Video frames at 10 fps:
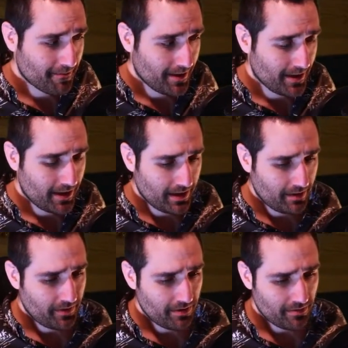
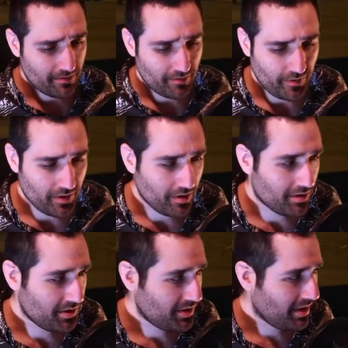If you
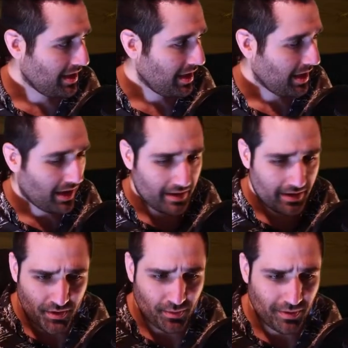noticed,
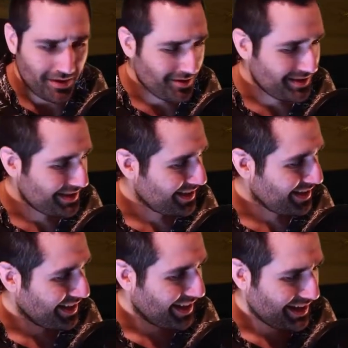this is one of those
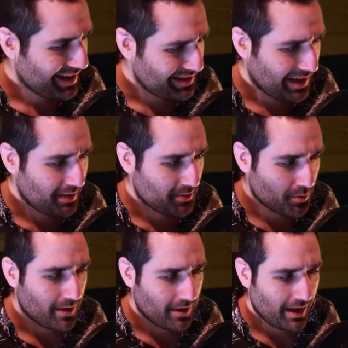times
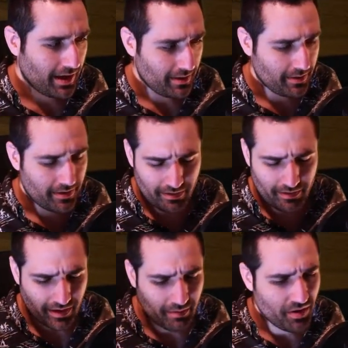where
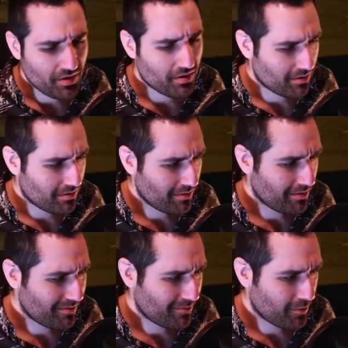the computer
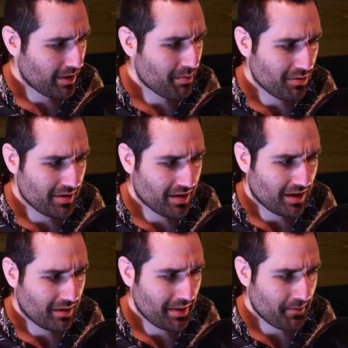rebooted
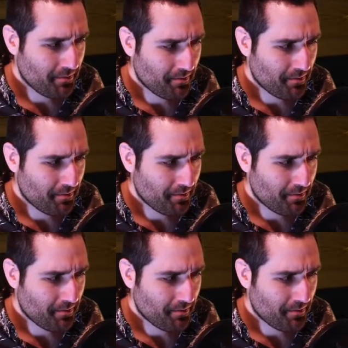on me.